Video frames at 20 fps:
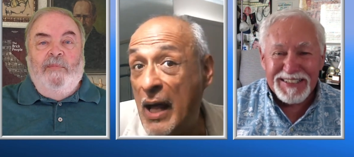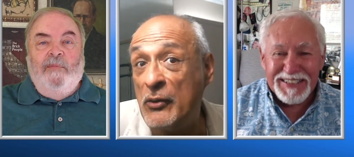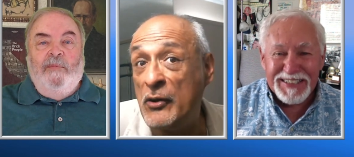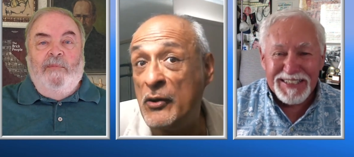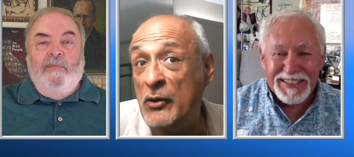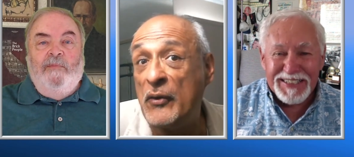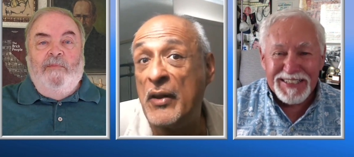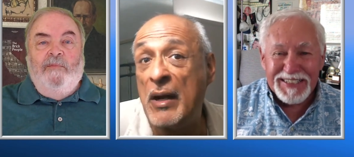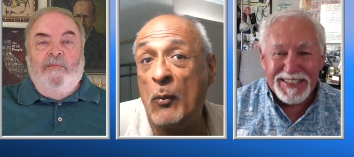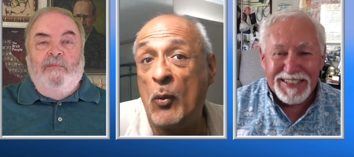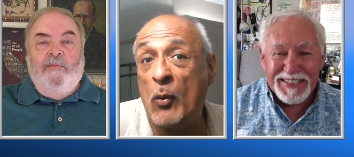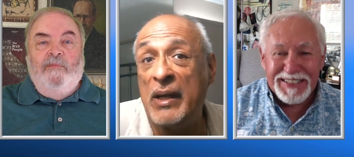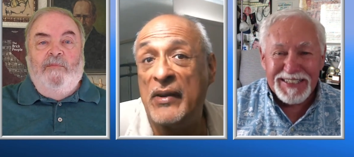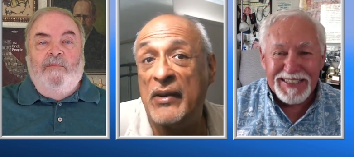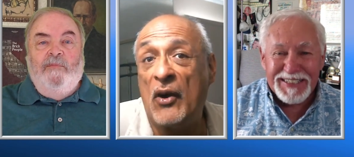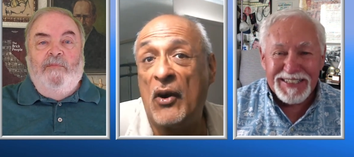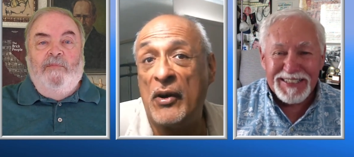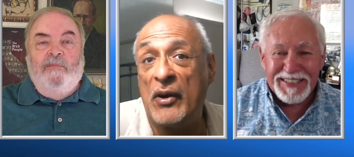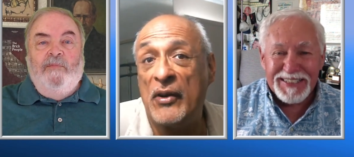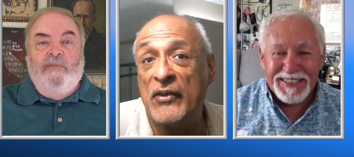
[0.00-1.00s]
Speaker 1: I don't know that I'm
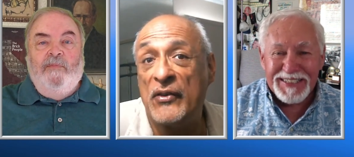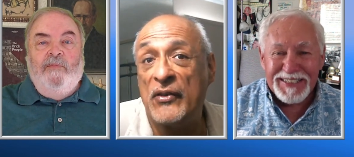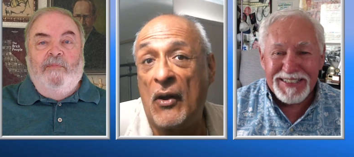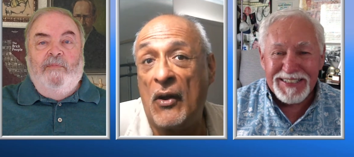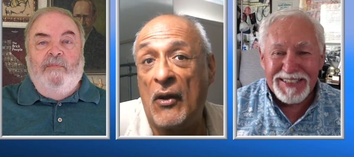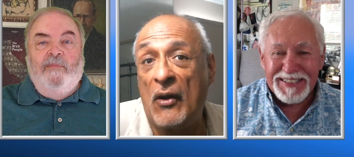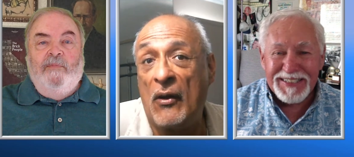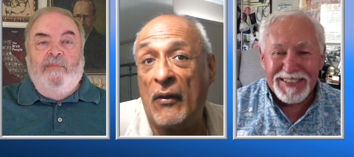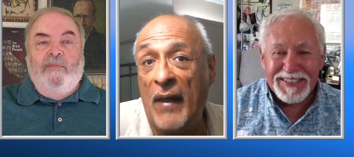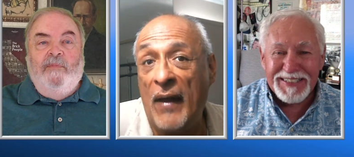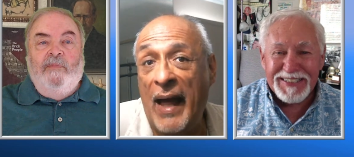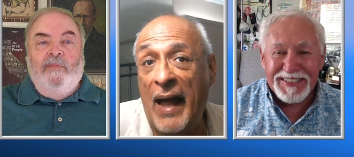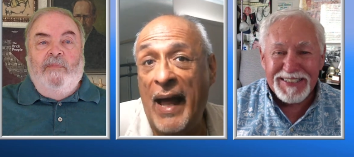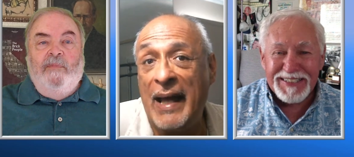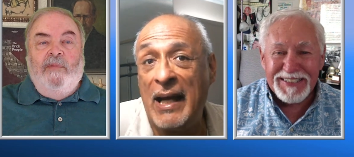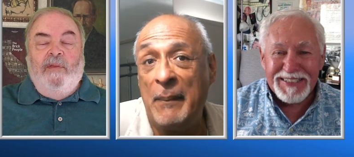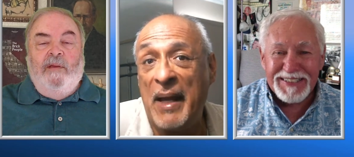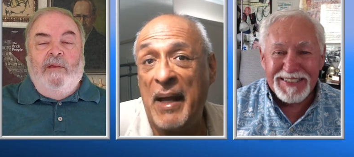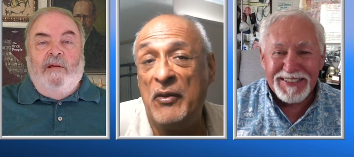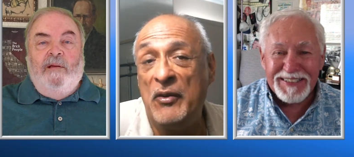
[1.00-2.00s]
working as hard as all
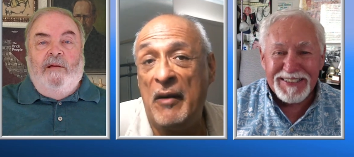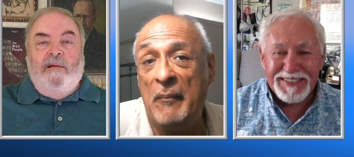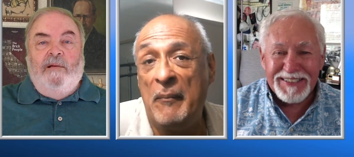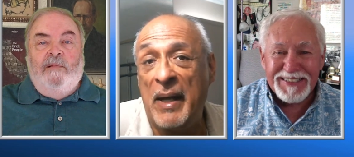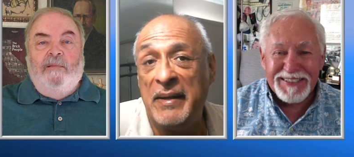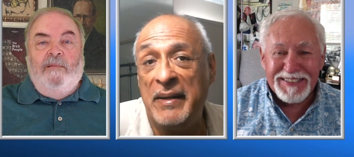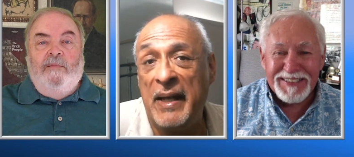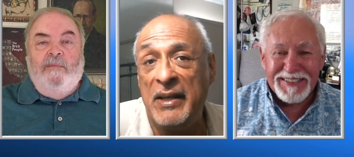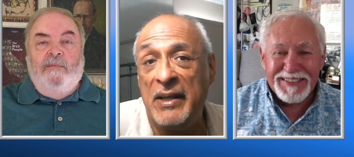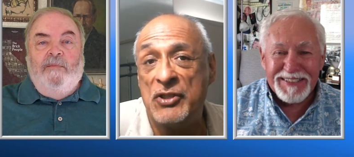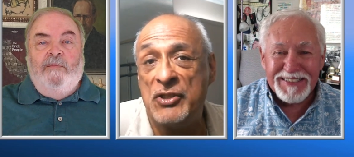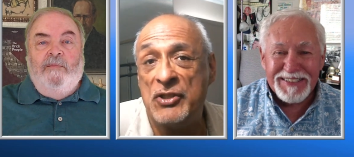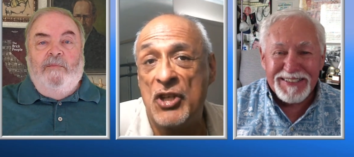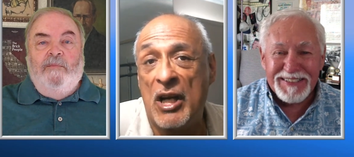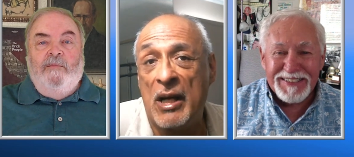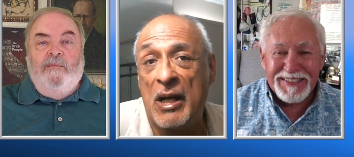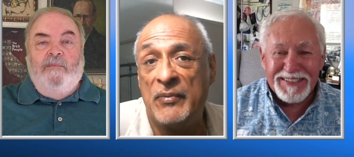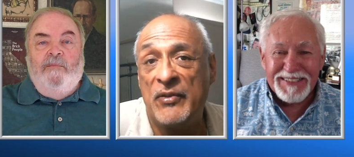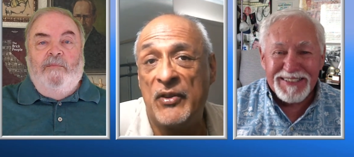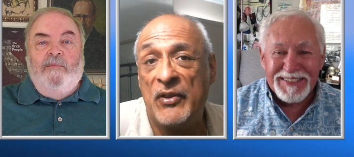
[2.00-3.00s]
that. I mean, I do have my
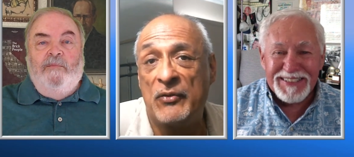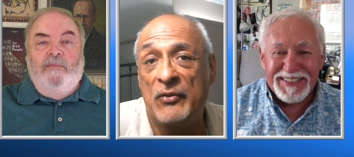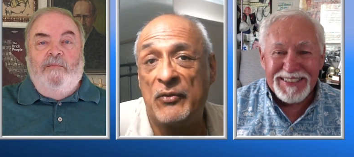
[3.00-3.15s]
day jobs